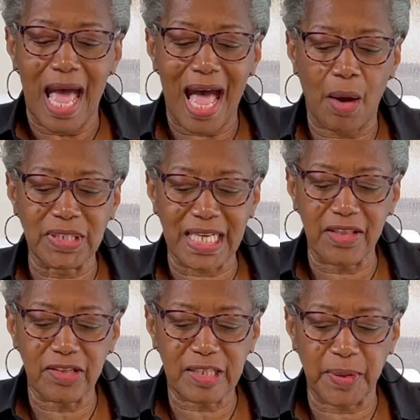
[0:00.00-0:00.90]
I was in
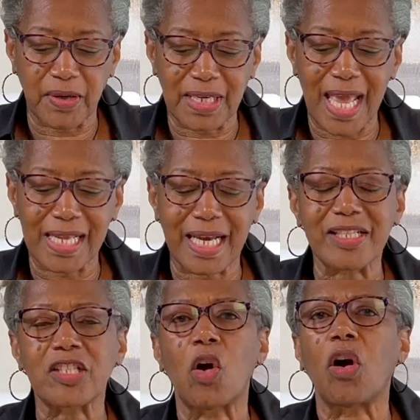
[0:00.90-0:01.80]
the Spirit, and I
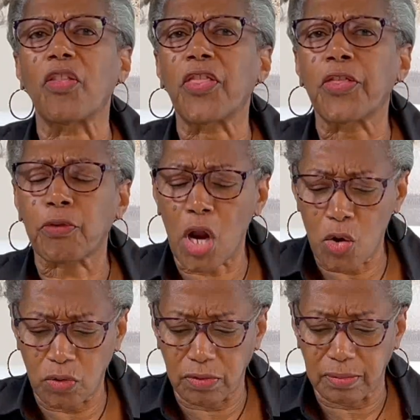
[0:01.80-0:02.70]
saw a
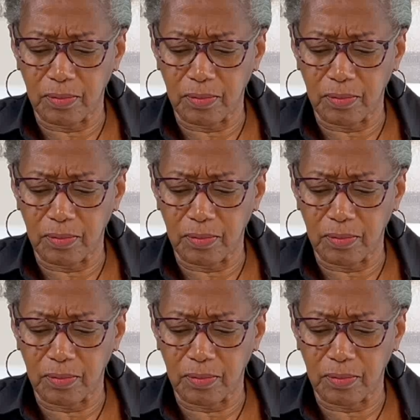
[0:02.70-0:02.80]
throne